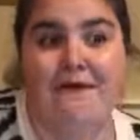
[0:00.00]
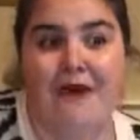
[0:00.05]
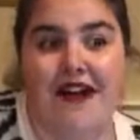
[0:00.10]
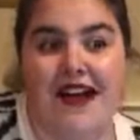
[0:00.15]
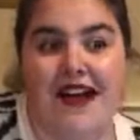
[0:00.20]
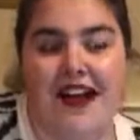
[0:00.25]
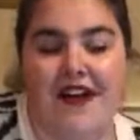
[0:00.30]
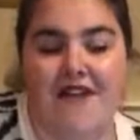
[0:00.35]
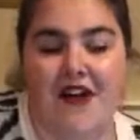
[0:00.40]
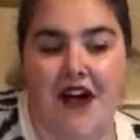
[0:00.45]

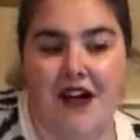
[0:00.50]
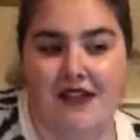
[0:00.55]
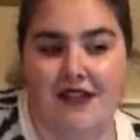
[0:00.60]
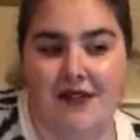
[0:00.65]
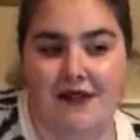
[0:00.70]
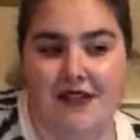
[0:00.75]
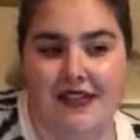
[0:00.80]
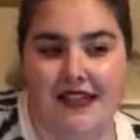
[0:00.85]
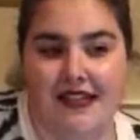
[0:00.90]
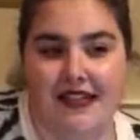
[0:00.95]
But I've
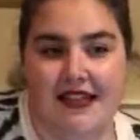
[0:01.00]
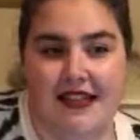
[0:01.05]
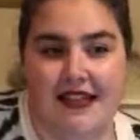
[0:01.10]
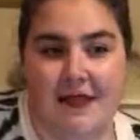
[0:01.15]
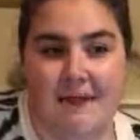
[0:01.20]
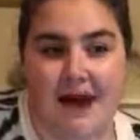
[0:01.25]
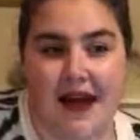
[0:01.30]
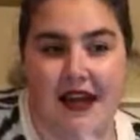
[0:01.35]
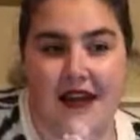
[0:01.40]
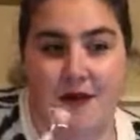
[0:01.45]
also seen
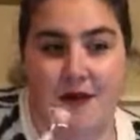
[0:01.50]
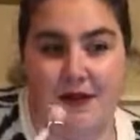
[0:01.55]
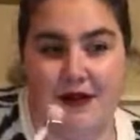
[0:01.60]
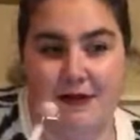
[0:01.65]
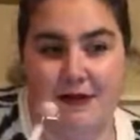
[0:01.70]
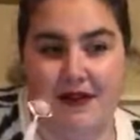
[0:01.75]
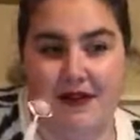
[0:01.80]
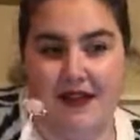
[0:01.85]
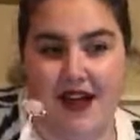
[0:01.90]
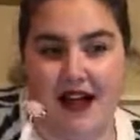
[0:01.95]
them. I know
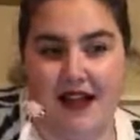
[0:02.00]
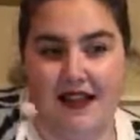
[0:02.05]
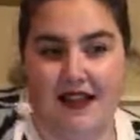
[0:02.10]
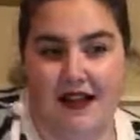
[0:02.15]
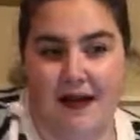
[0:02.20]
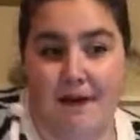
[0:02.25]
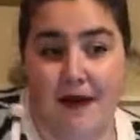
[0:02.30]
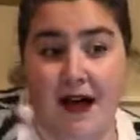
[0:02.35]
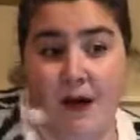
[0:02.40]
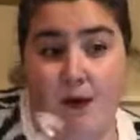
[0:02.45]
people have gotten
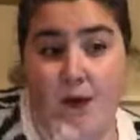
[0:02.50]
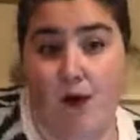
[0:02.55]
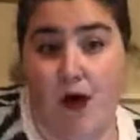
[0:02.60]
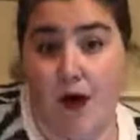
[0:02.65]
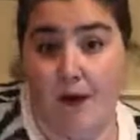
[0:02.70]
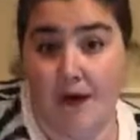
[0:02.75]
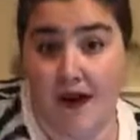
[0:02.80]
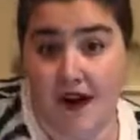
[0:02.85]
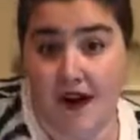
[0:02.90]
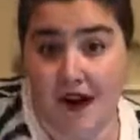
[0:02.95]
them at
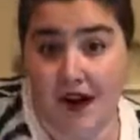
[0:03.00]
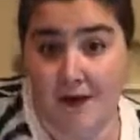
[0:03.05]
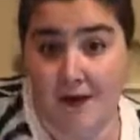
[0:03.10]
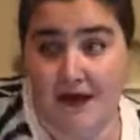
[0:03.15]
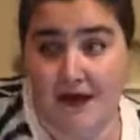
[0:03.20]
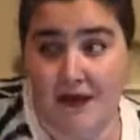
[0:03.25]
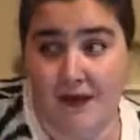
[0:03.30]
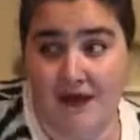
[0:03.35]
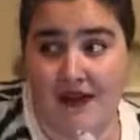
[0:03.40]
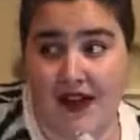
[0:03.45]
Walmart.
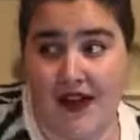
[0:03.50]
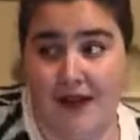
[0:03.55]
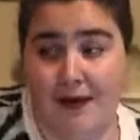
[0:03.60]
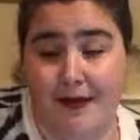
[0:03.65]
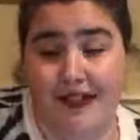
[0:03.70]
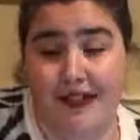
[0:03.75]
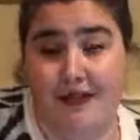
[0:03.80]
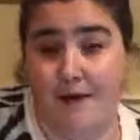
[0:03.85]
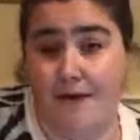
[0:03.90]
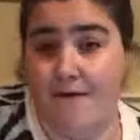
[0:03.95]
People have gotten them
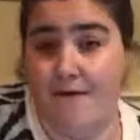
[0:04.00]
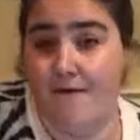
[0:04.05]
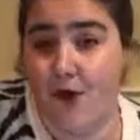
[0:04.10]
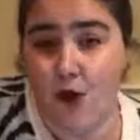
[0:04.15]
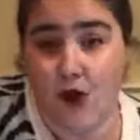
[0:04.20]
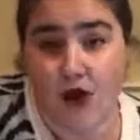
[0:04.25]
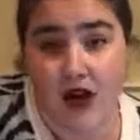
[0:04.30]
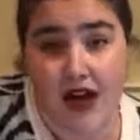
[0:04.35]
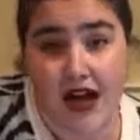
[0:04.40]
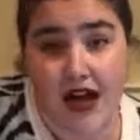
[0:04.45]
at
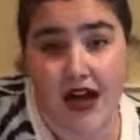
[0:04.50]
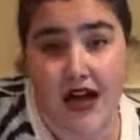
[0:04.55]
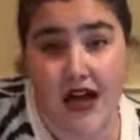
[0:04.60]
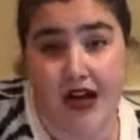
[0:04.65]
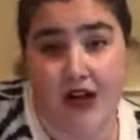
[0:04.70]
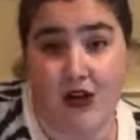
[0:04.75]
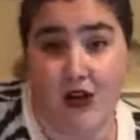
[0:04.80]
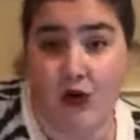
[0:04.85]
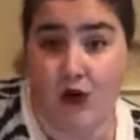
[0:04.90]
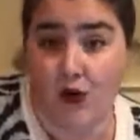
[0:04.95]
Sephora,
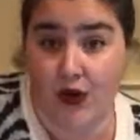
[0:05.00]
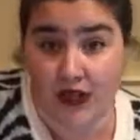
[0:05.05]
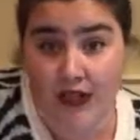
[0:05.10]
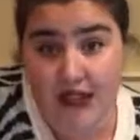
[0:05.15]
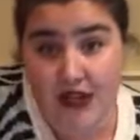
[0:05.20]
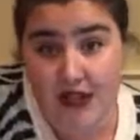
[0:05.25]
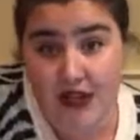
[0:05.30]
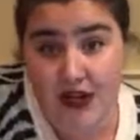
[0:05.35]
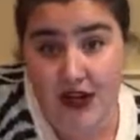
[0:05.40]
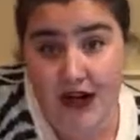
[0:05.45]

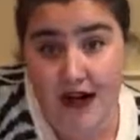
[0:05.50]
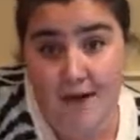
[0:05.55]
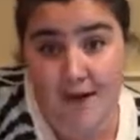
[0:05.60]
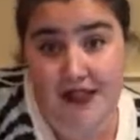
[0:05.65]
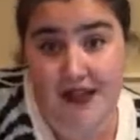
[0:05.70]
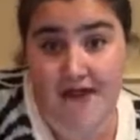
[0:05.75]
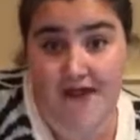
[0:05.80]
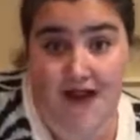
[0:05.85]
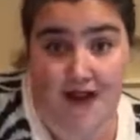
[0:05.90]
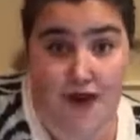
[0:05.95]
Nordstrom's.
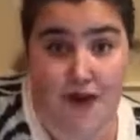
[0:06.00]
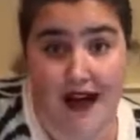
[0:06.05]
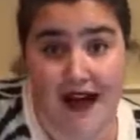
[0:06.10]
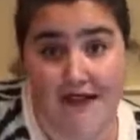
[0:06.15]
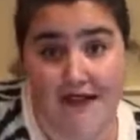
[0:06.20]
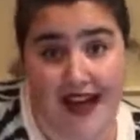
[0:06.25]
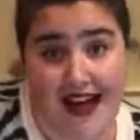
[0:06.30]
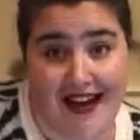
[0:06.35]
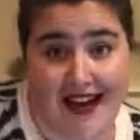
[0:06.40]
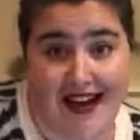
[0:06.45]
If you have
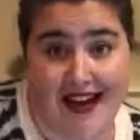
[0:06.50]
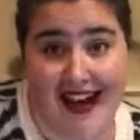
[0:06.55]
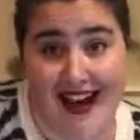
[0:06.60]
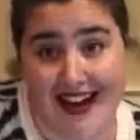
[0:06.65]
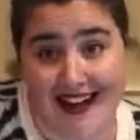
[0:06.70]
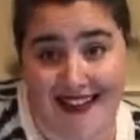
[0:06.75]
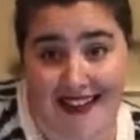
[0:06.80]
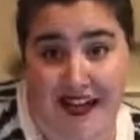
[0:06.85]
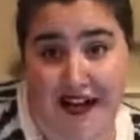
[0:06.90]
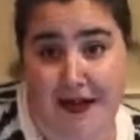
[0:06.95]
any
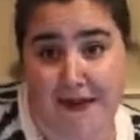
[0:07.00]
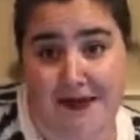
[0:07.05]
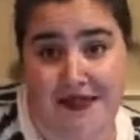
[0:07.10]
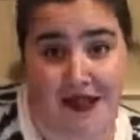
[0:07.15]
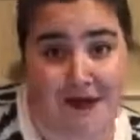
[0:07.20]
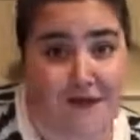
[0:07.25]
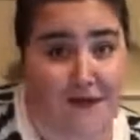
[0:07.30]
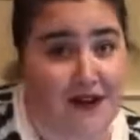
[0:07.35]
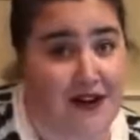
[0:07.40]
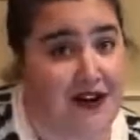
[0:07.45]
hot tips
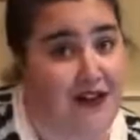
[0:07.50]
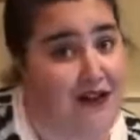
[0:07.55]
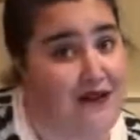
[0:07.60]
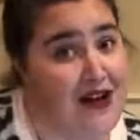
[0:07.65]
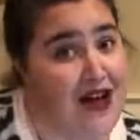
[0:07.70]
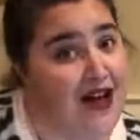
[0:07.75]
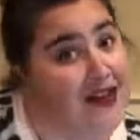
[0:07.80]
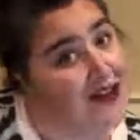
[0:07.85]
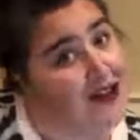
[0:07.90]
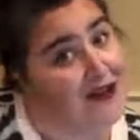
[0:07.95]
on where you
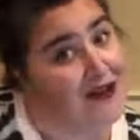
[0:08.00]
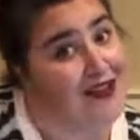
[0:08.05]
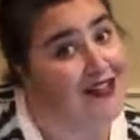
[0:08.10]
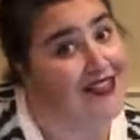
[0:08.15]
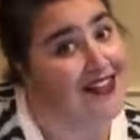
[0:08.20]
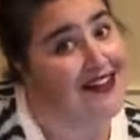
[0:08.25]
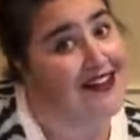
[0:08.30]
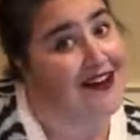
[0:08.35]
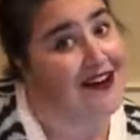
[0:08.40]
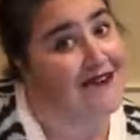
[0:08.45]
got your
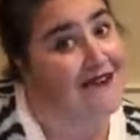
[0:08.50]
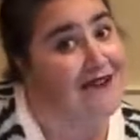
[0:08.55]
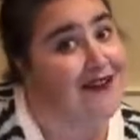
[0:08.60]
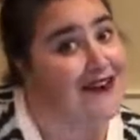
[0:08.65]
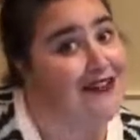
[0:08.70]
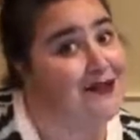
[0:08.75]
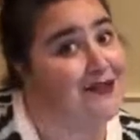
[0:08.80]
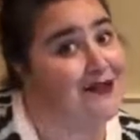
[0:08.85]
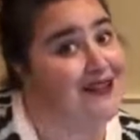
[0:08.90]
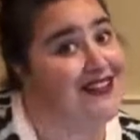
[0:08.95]
skincare
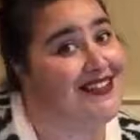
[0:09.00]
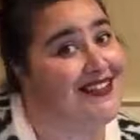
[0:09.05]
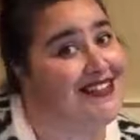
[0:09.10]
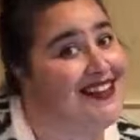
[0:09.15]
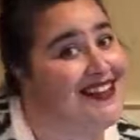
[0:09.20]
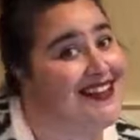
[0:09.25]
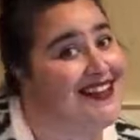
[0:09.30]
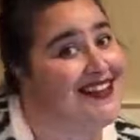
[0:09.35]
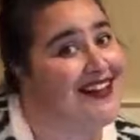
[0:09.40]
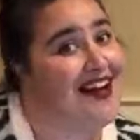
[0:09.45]
fridge, please say
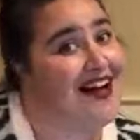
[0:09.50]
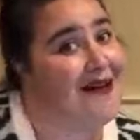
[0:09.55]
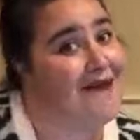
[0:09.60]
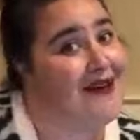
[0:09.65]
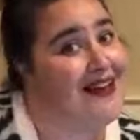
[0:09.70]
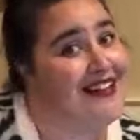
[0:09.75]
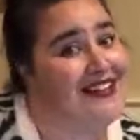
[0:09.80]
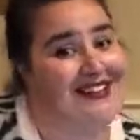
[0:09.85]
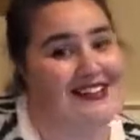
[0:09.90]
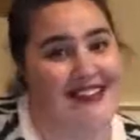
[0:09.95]
in the
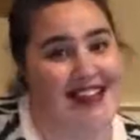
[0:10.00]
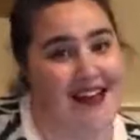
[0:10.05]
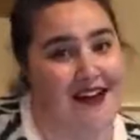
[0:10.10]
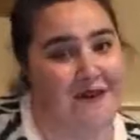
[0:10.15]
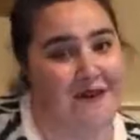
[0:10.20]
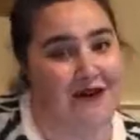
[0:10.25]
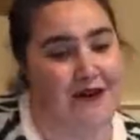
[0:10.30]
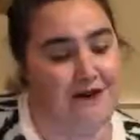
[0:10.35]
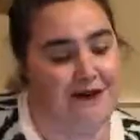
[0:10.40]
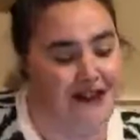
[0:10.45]
comments and
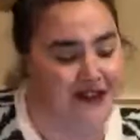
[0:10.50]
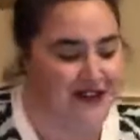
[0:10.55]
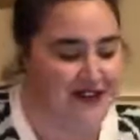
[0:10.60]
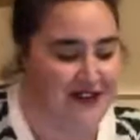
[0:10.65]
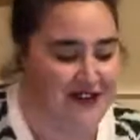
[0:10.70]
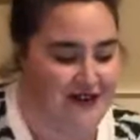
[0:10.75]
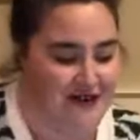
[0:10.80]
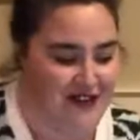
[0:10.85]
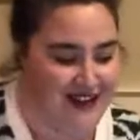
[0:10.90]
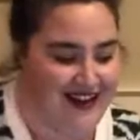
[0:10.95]
we'll make sure
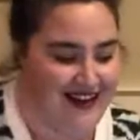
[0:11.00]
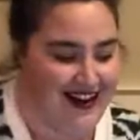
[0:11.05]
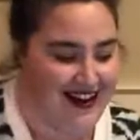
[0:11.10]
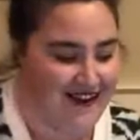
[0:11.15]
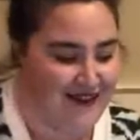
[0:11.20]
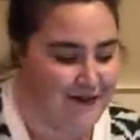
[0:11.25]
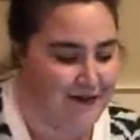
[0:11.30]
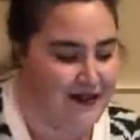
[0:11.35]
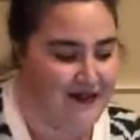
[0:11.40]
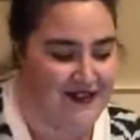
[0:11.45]
you read it
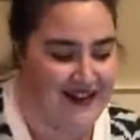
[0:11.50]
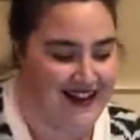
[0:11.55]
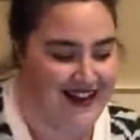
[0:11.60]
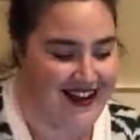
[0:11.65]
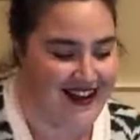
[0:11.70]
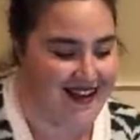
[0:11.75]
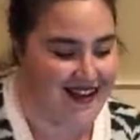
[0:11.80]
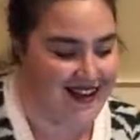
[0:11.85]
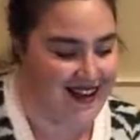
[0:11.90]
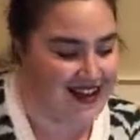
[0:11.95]
out. We read it
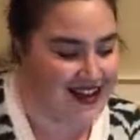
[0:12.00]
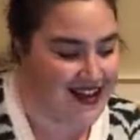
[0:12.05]
out.